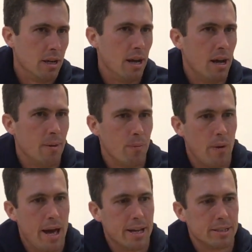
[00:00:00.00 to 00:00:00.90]

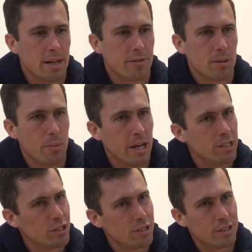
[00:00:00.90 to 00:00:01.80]
and it's having the
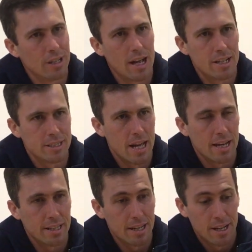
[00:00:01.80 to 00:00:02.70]
patience and
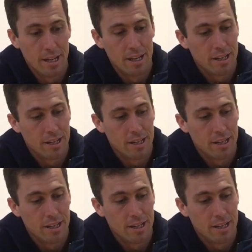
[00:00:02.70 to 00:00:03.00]
understanding that